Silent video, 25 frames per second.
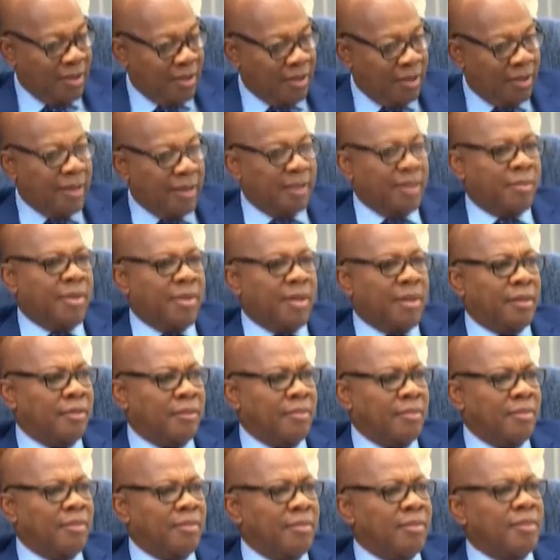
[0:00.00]
statesmen,
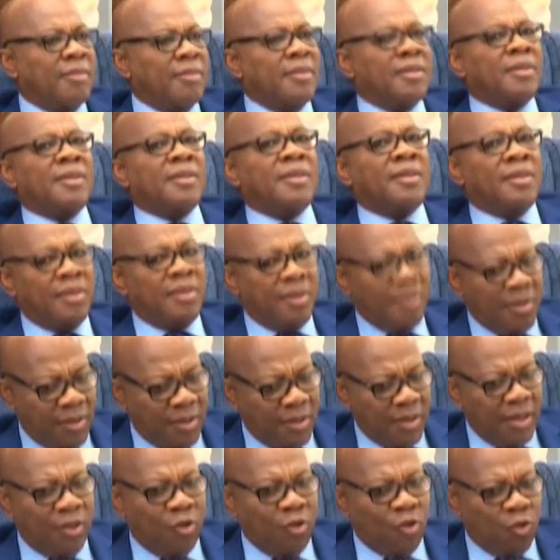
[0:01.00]

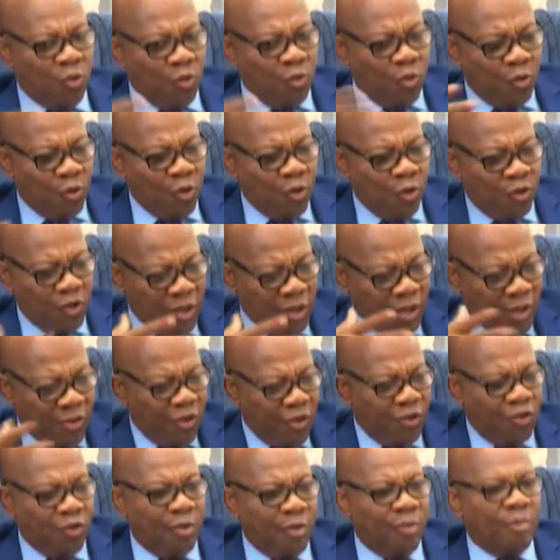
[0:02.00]
say to your
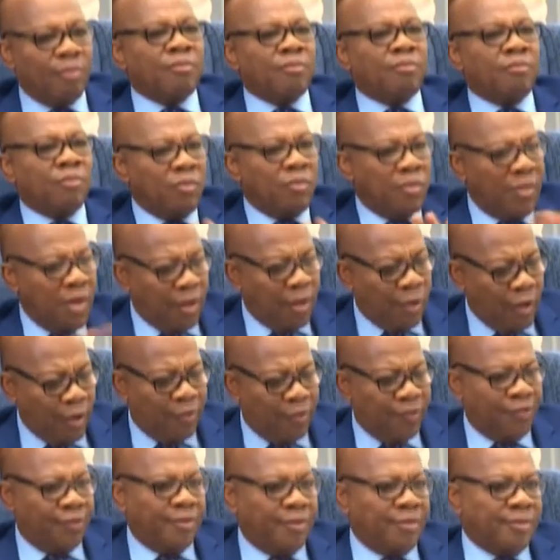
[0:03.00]
generation,
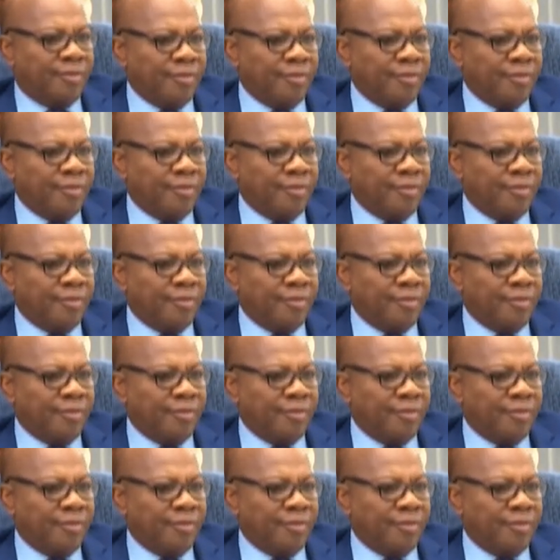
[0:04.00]
enough.